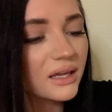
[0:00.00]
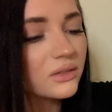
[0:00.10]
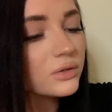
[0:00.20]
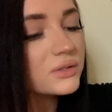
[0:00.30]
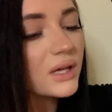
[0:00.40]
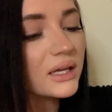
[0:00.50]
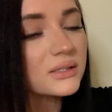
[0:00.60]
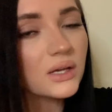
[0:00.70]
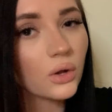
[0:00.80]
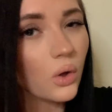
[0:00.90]
and their
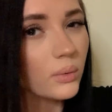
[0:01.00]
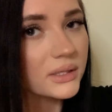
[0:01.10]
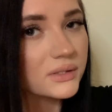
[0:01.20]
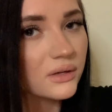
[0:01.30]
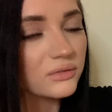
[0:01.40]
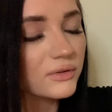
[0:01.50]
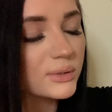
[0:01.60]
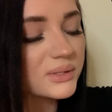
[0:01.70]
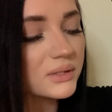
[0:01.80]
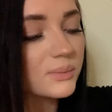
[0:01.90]
sizing always
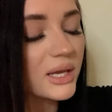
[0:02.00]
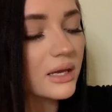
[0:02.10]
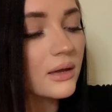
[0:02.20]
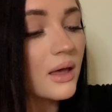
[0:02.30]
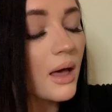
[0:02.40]
confuses me,